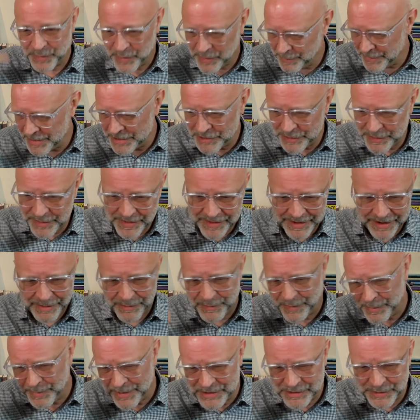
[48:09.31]
What am I doing there?
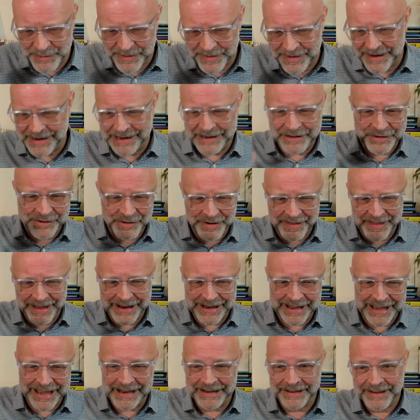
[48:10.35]
What am I doing there? Let's try that
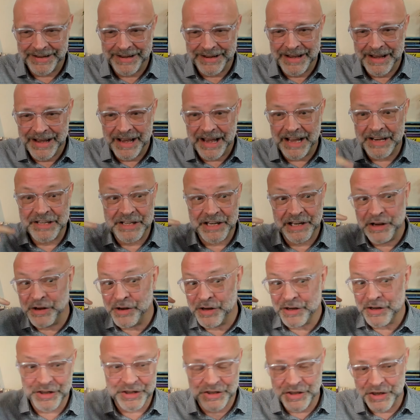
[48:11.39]
again mm. until you
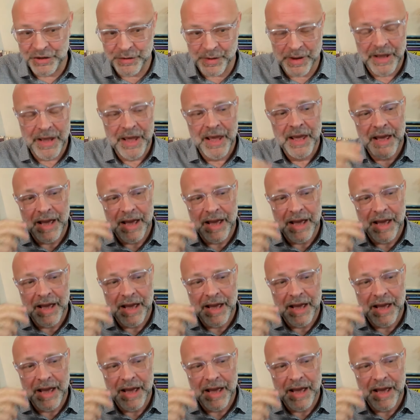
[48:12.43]
can just do it.